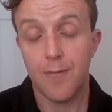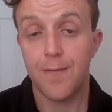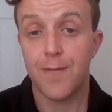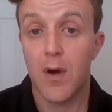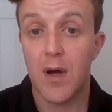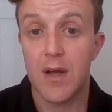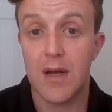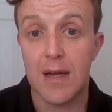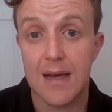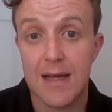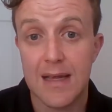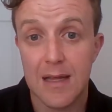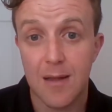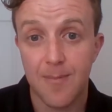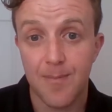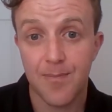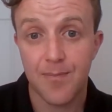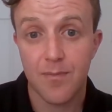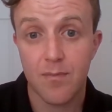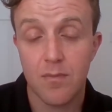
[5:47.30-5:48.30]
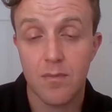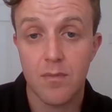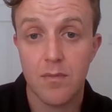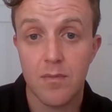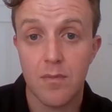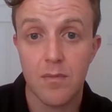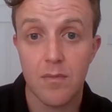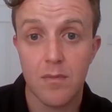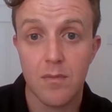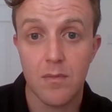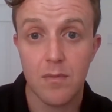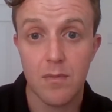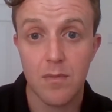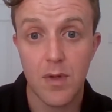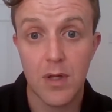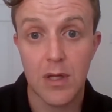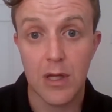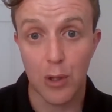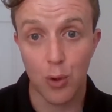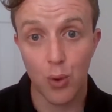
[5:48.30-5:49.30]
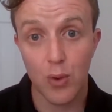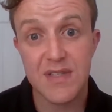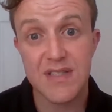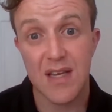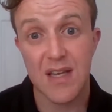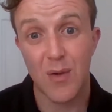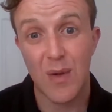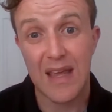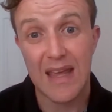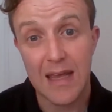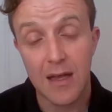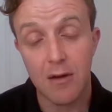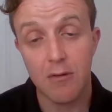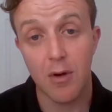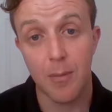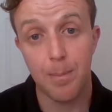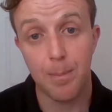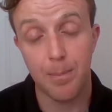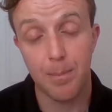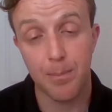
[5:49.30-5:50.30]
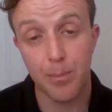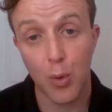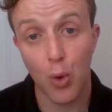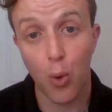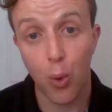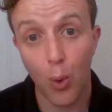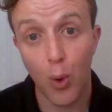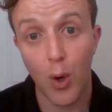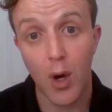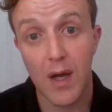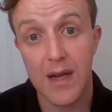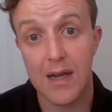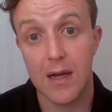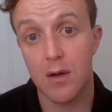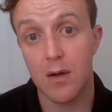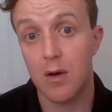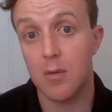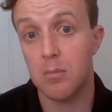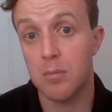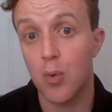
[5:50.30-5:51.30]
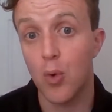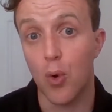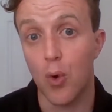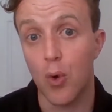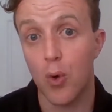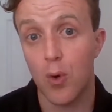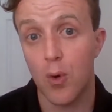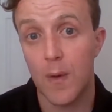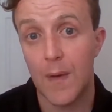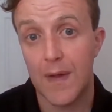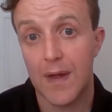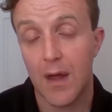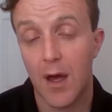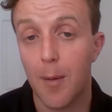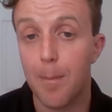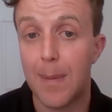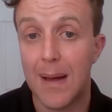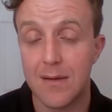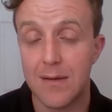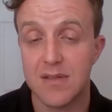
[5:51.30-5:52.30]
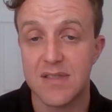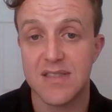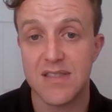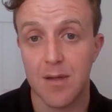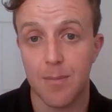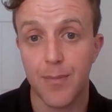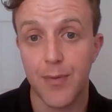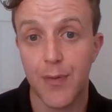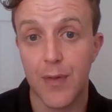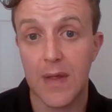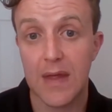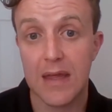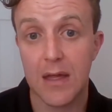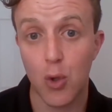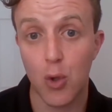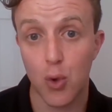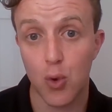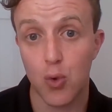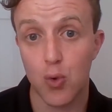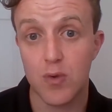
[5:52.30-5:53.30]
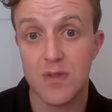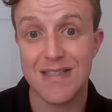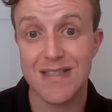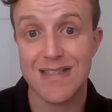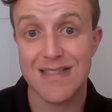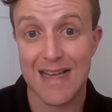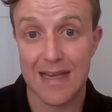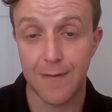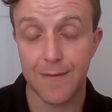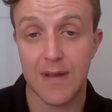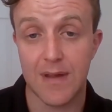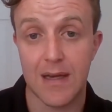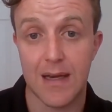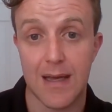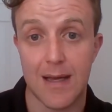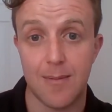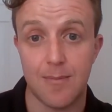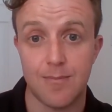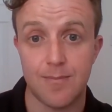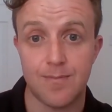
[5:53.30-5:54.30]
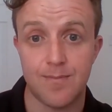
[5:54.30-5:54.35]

Finally, you'll also hear quite a lot more about something called Safety Net.